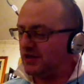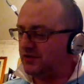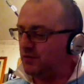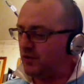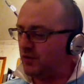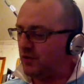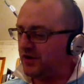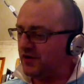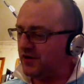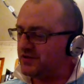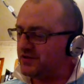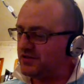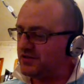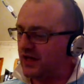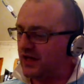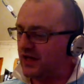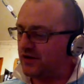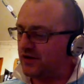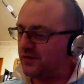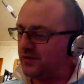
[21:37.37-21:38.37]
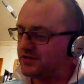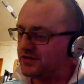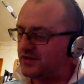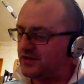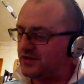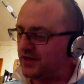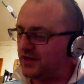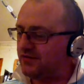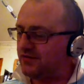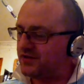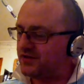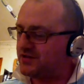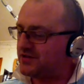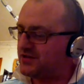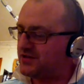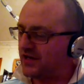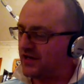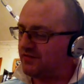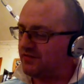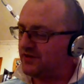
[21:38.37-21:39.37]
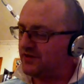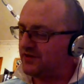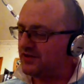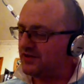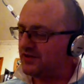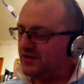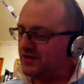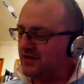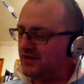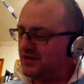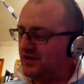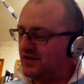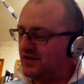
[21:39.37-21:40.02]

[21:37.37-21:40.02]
There's only one answer to that question, David.